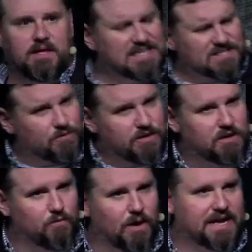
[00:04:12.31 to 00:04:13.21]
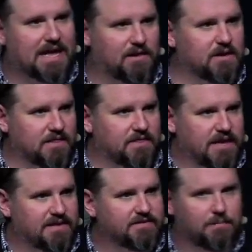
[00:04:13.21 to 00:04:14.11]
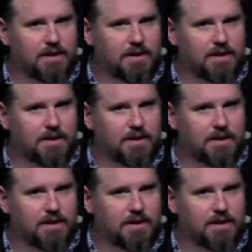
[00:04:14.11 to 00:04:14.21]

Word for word: And that's a really good way to kind of look at things.